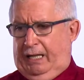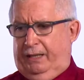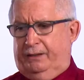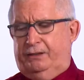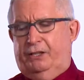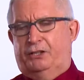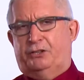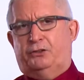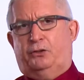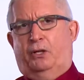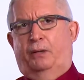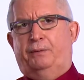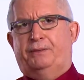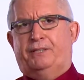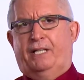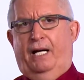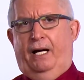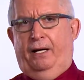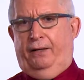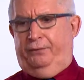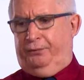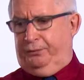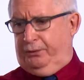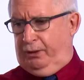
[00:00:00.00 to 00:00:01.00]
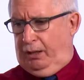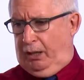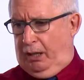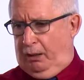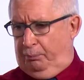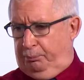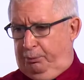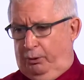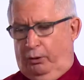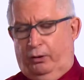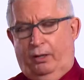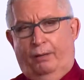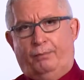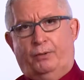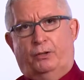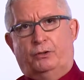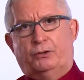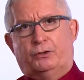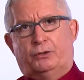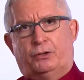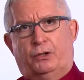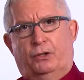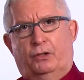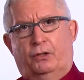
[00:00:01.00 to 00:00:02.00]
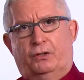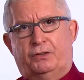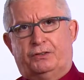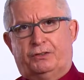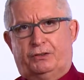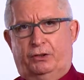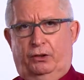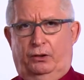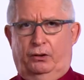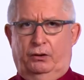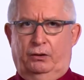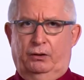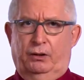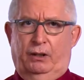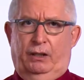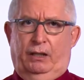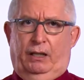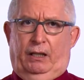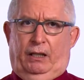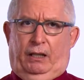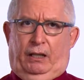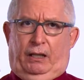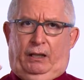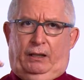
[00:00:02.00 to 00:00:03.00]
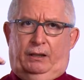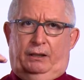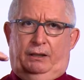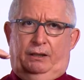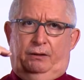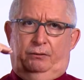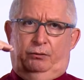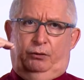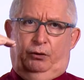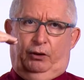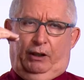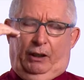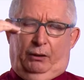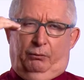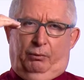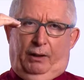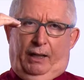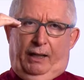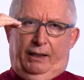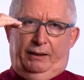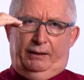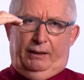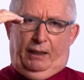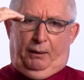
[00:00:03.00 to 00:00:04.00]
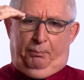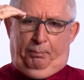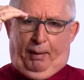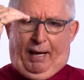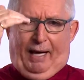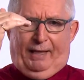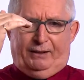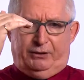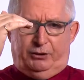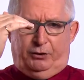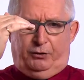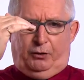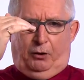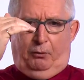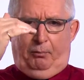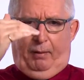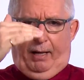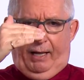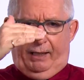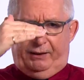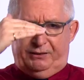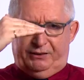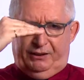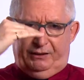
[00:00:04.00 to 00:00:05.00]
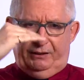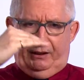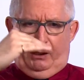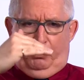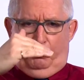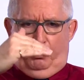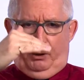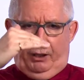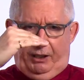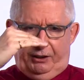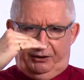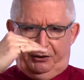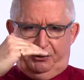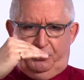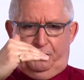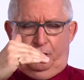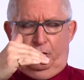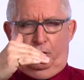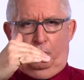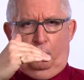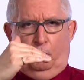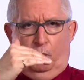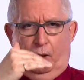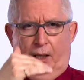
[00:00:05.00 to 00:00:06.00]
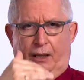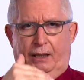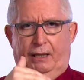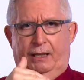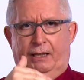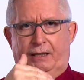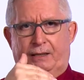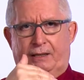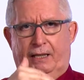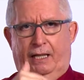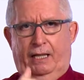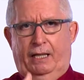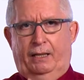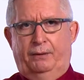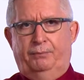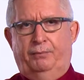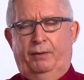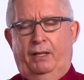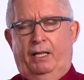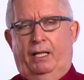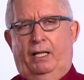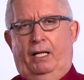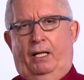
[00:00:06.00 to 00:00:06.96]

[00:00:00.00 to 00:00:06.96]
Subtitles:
The scripts have program control, so you can write a batch of commands and they will execute one at a time.